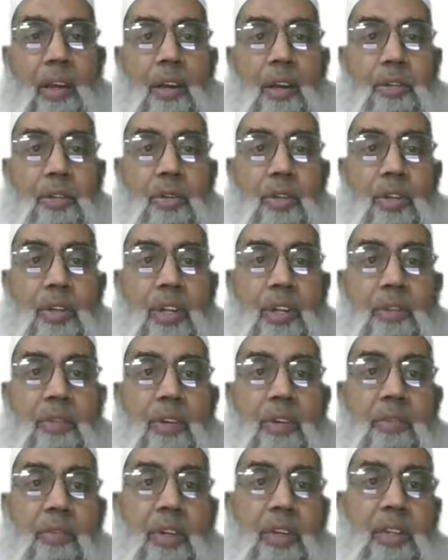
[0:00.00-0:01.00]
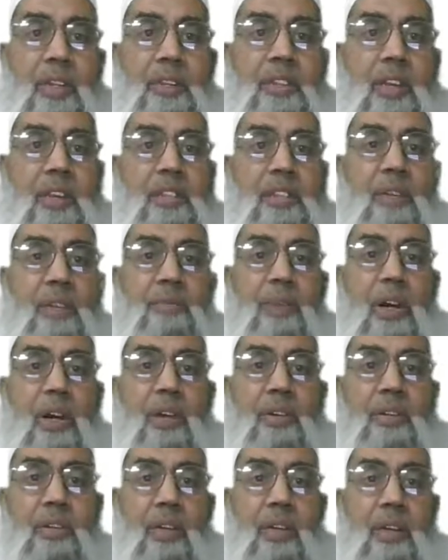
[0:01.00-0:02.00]
Today we will discuss
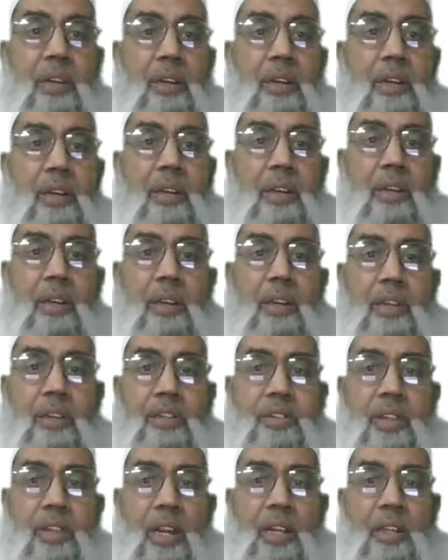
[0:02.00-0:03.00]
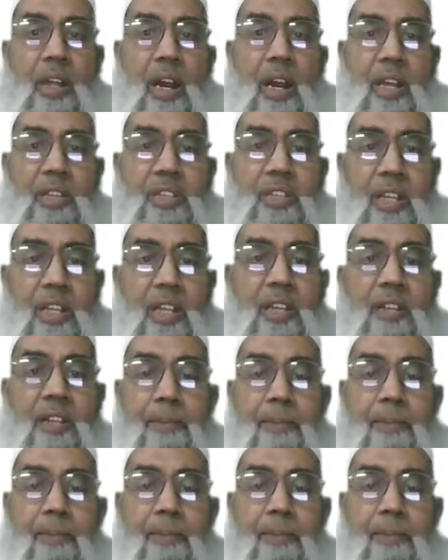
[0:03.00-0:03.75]
about steel casting.